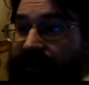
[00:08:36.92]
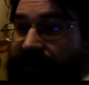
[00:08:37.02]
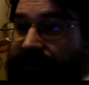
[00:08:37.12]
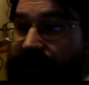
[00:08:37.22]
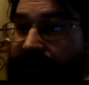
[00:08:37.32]

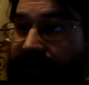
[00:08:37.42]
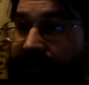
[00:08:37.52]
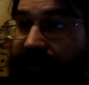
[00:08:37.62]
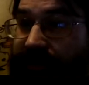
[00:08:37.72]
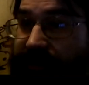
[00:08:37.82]

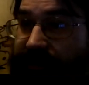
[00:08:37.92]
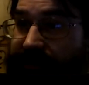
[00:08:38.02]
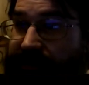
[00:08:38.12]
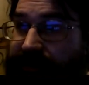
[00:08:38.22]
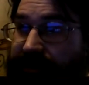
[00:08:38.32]

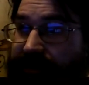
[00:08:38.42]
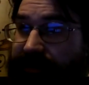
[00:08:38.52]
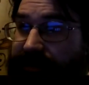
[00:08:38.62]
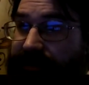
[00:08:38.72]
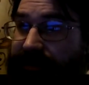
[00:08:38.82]

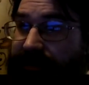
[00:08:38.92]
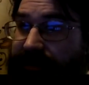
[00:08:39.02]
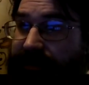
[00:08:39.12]
[no speech]